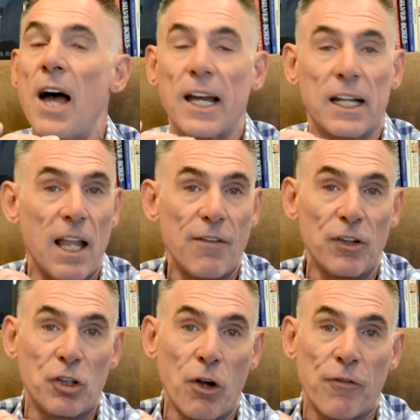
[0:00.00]
I got a
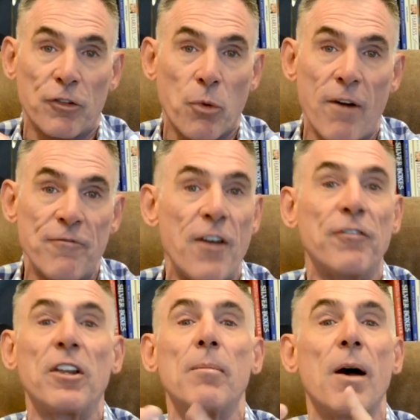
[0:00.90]
level two for
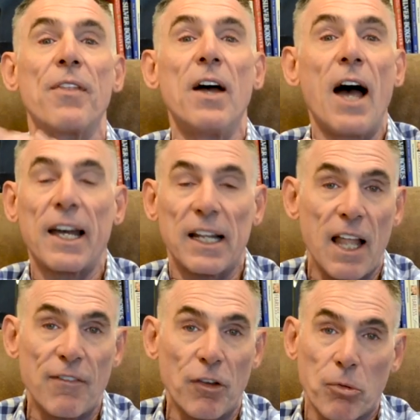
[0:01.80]
1250 a month. I got a
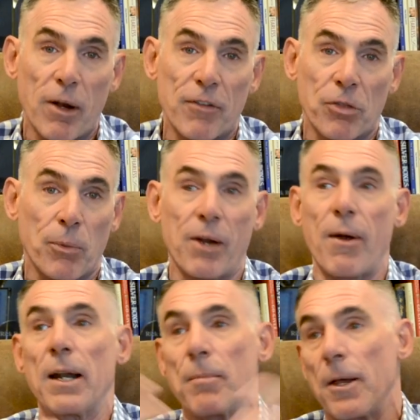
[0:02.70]
level three for three
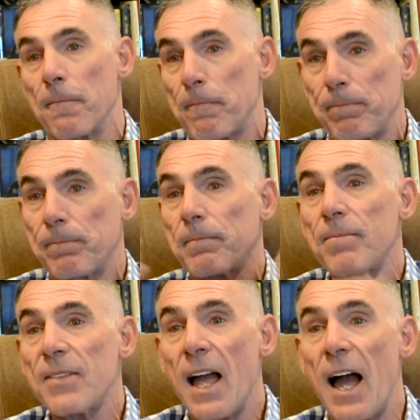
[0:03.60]
grand a month.
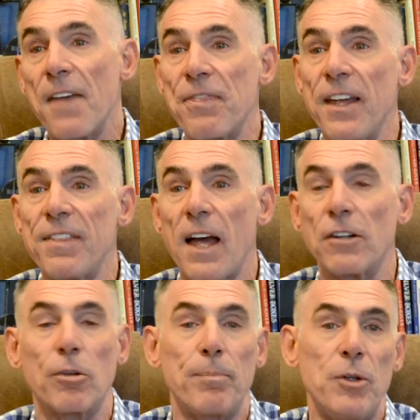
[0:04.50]
I think
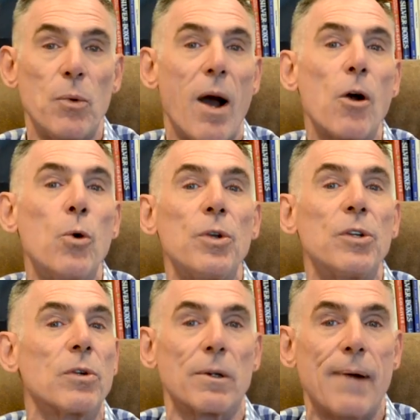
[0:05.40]
that to, you are who
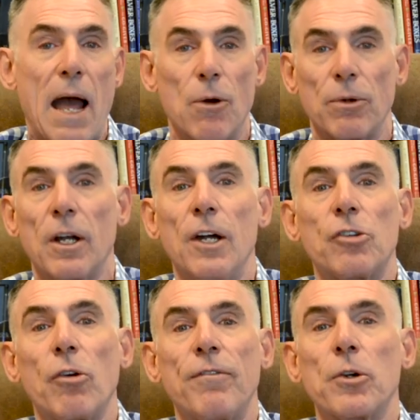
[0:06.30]
you're around.
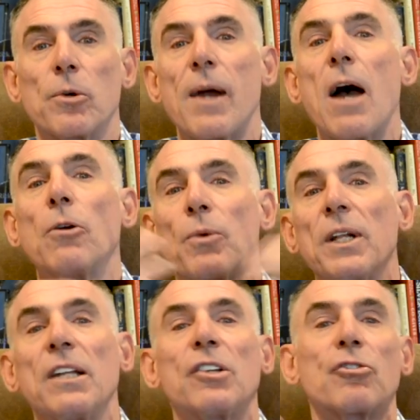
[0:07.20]
So if you're around
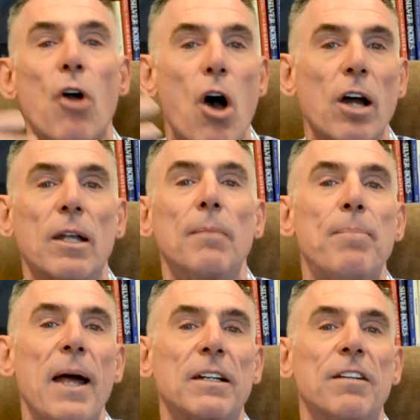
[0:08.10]
really strong,
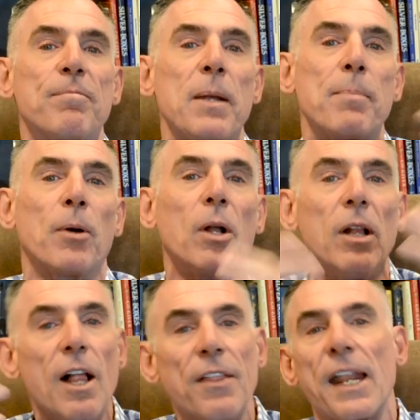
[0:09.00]
competitive
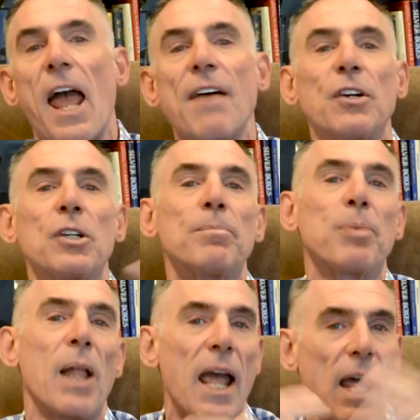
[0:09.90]
people that have a good
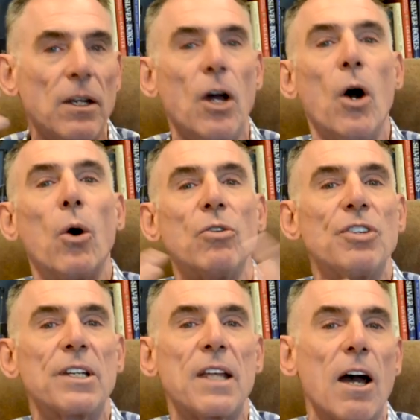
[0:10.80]
plan, hold
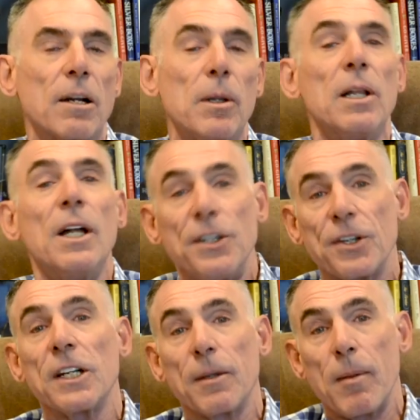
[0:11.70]
you accountable,
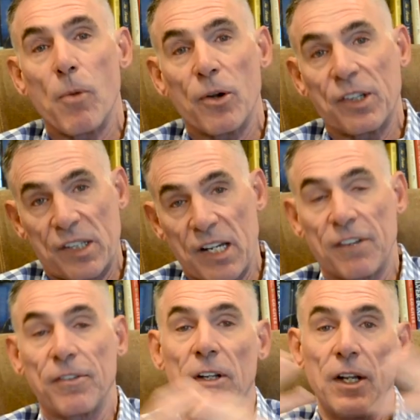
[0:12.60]
you're going to be more
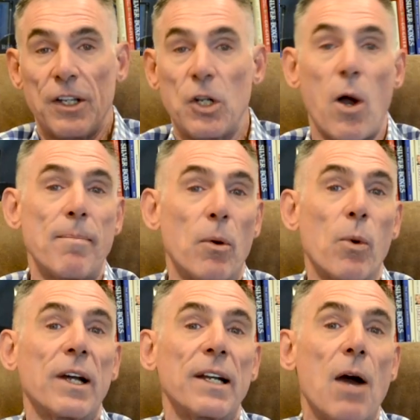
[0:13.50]
successful. You know, I've been
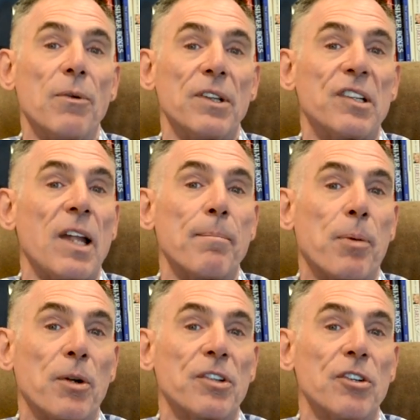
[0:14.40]
working out with the same
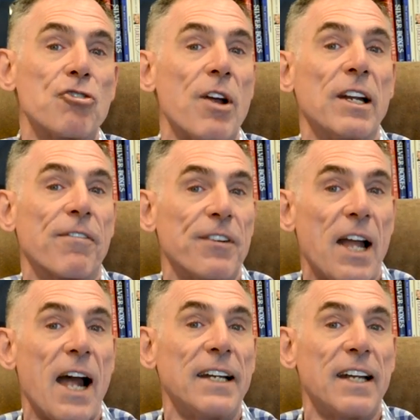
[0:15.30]
personal trainer for
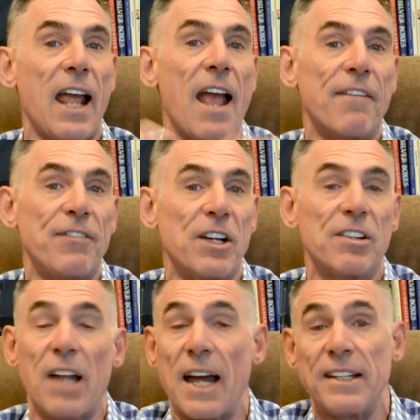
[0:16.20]
nine and a half
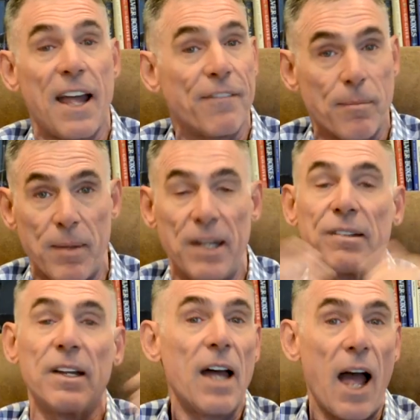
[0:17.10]
years. I never
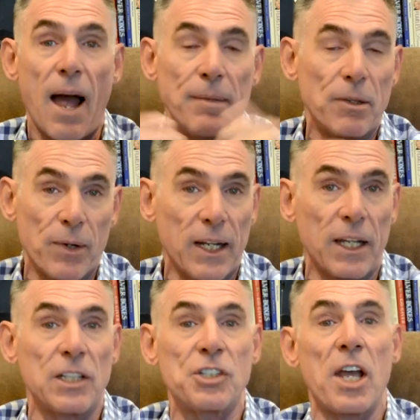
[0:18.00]
miss. I'm in
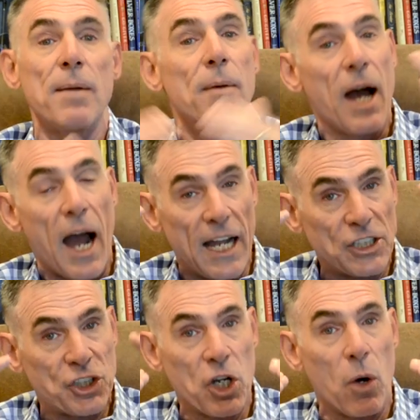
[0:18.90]
really good shape. I
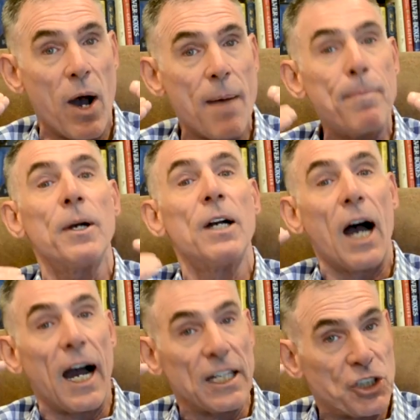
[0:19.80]
show up,
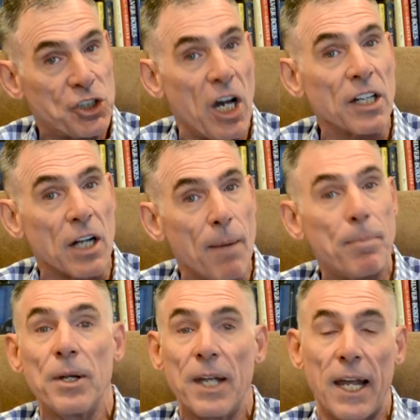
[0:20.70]
I shut
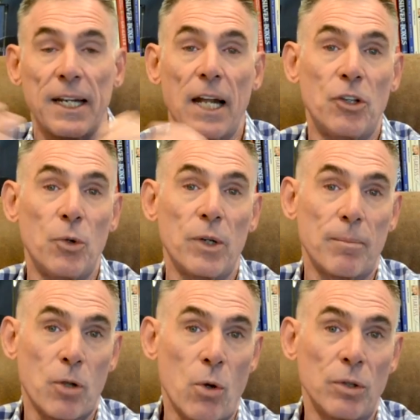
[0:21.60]
up, and I do what
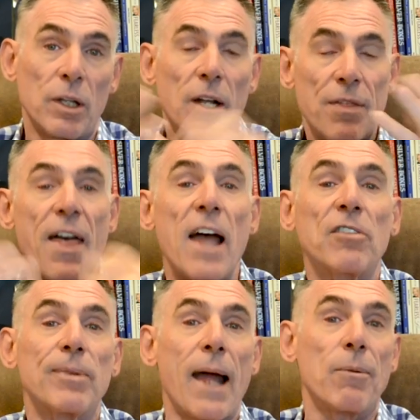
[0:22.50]
I'm told.
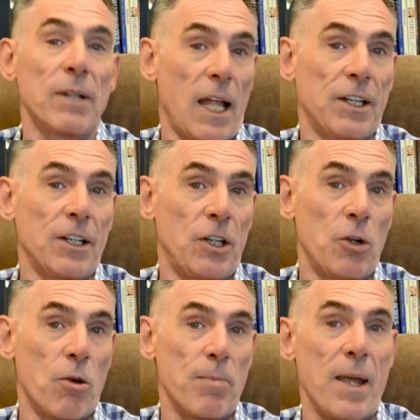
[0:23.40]
That's what I would like you to
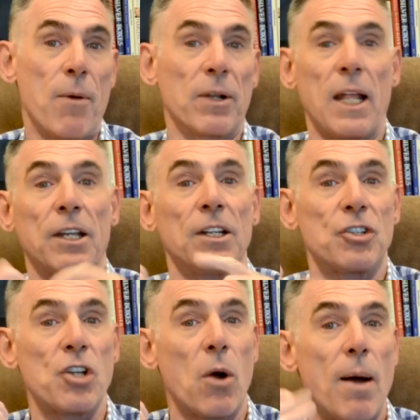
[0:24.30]
do with me. I would like you to
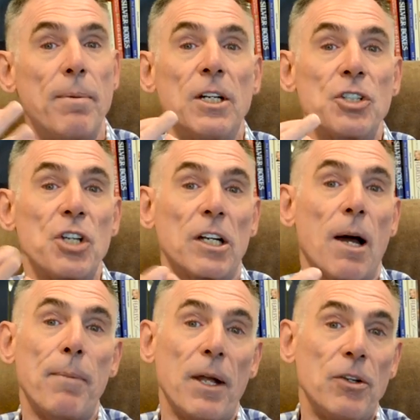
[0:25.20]
show up, shut
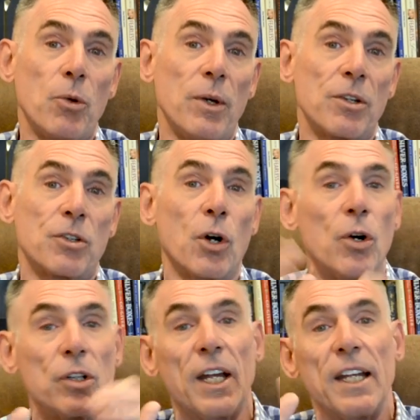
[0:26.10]
up, and do what you're
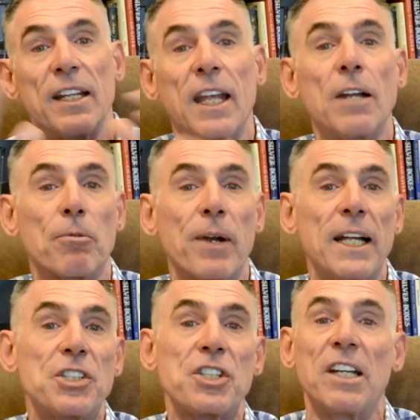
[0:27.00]
told. Get
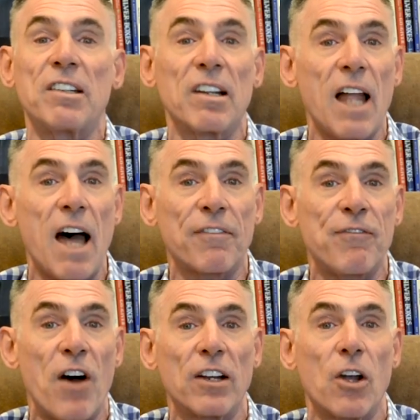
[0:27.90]
rich. It's a lot of
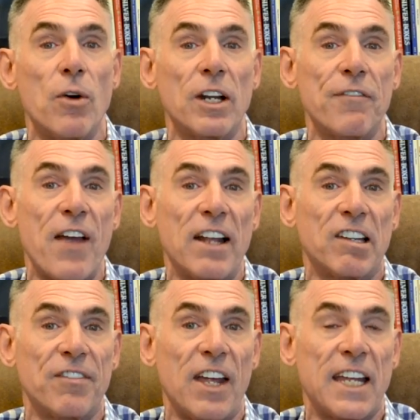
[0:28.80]
fun going to
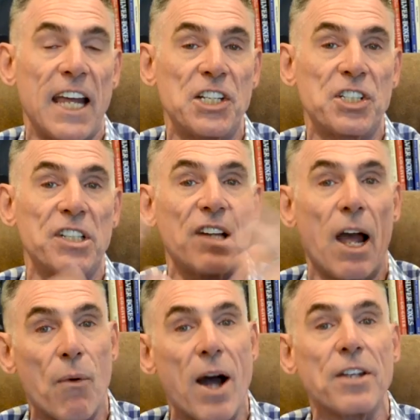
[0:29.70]
fancy vacations.
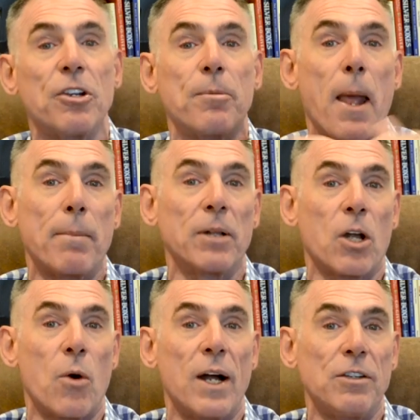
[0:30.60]
I want you to be able
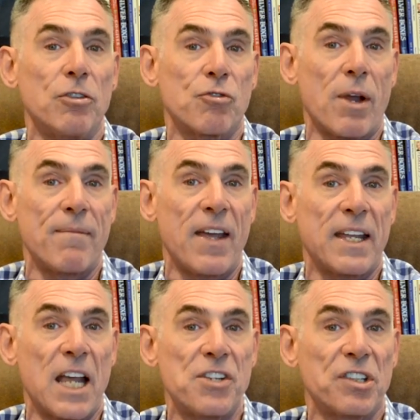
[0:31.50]
to go on your dream
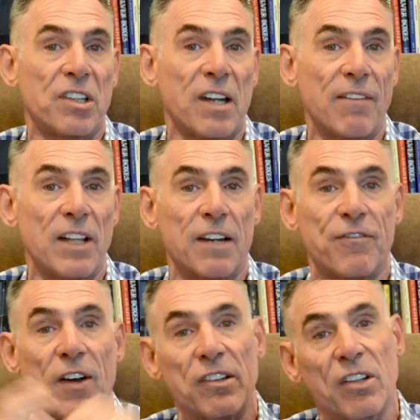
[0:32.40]
vacations and have a lot
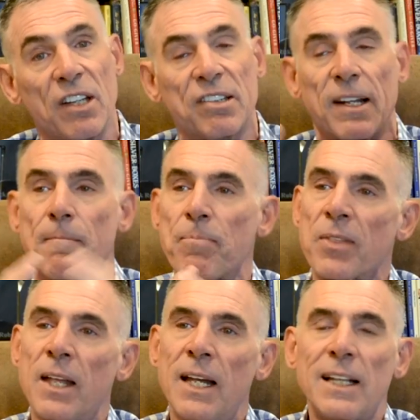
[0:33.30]
of fun. So listen,
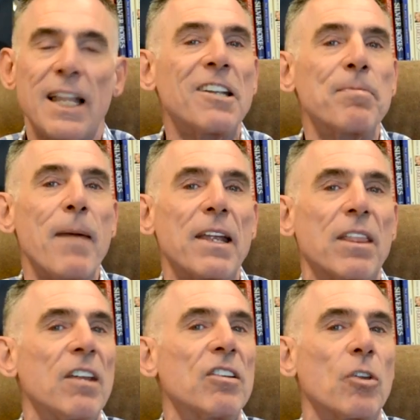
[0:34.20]
let's make
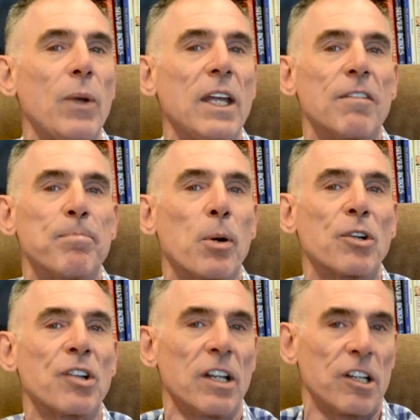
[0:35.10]
this the week of
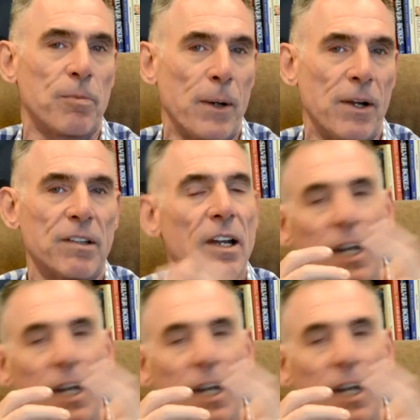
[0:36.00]
personal experience.